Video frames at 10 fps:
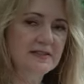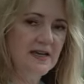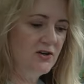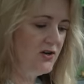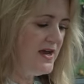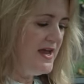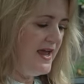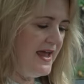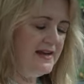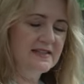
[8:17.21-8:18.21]
center
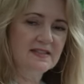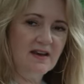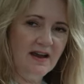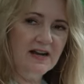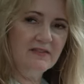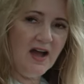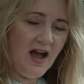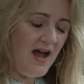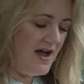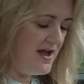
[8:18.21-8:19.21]
and it's kind of a
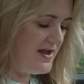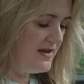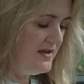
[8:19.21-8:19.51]
high.